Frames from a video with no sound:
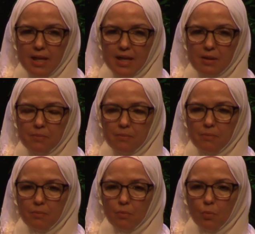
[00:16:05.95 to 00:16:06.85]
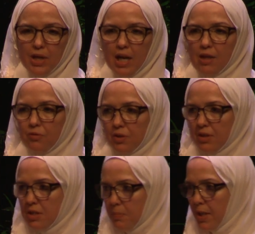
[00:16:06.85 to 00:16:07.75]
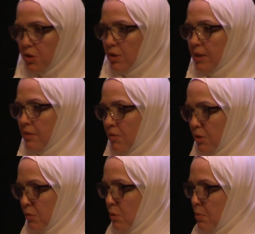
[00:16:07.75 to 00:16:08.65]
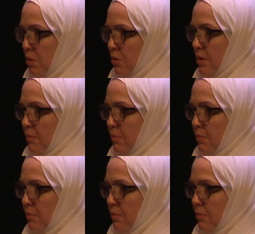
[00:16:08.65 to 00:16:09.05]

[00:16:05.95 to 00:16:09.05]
And when I feel especially vulnerable,